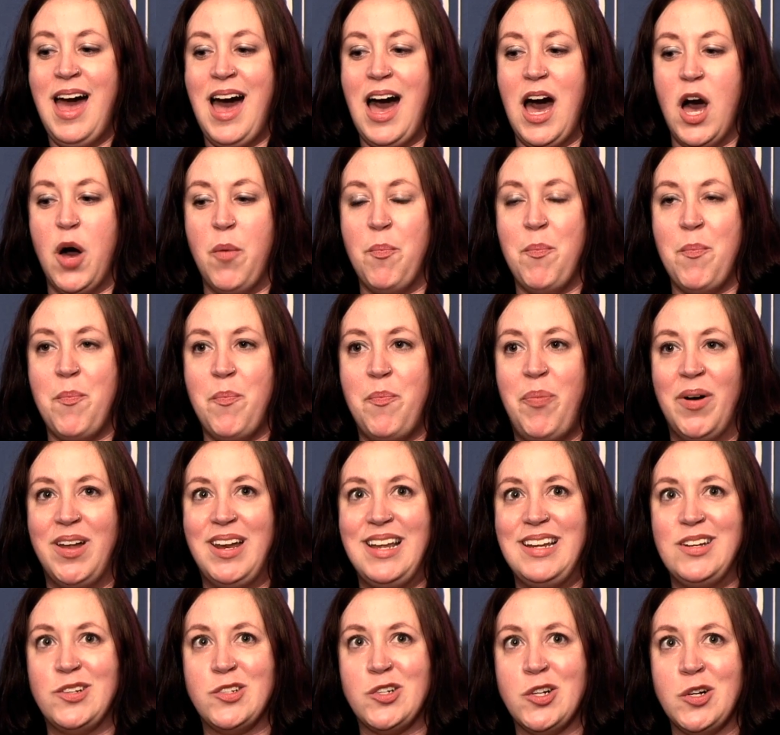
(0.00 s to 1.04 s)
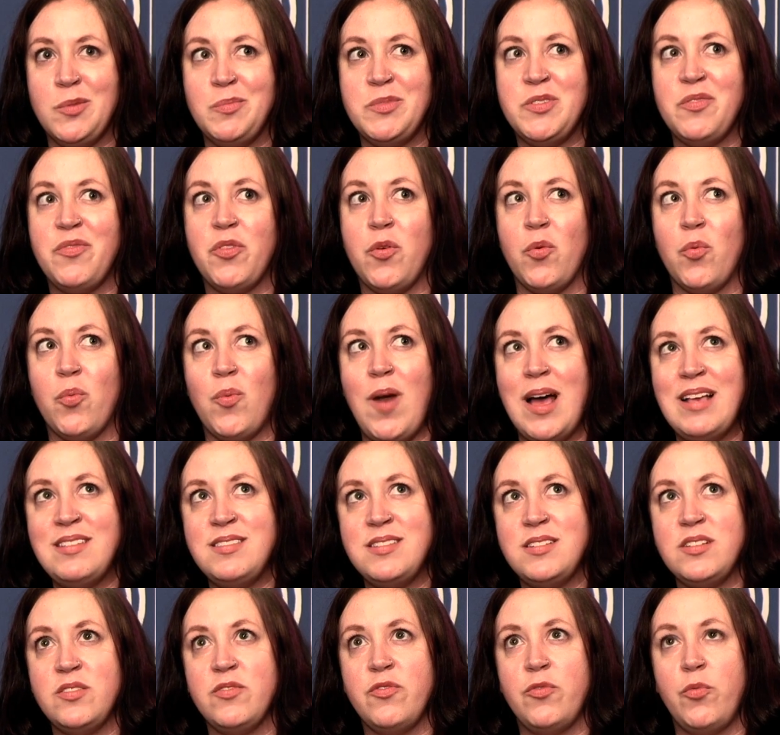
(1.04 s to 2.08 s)
Um, but in terms of the
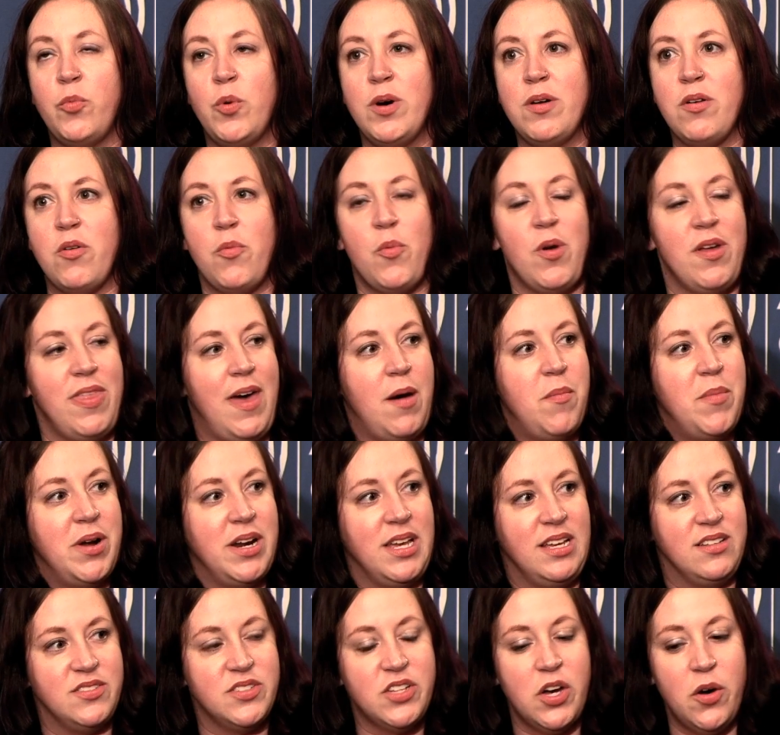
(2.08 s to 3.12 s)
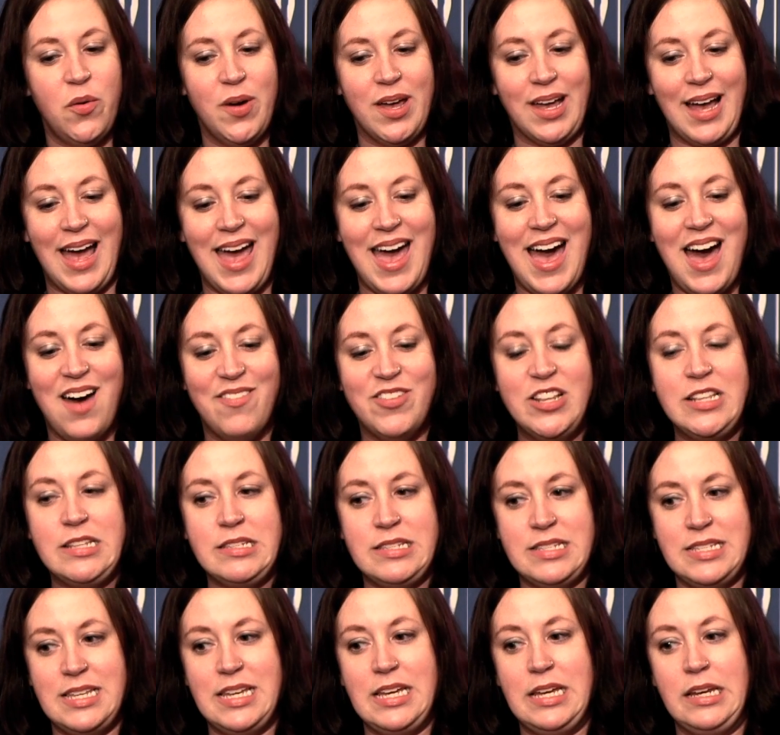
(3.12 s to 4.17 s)
rest of where, where that money is going, I haven't
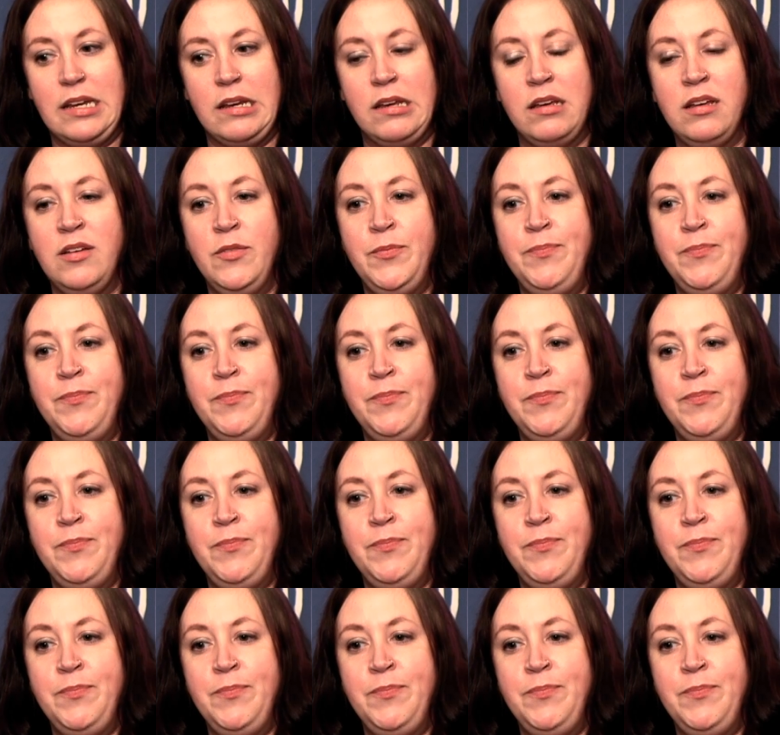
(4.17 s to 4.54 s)
seen.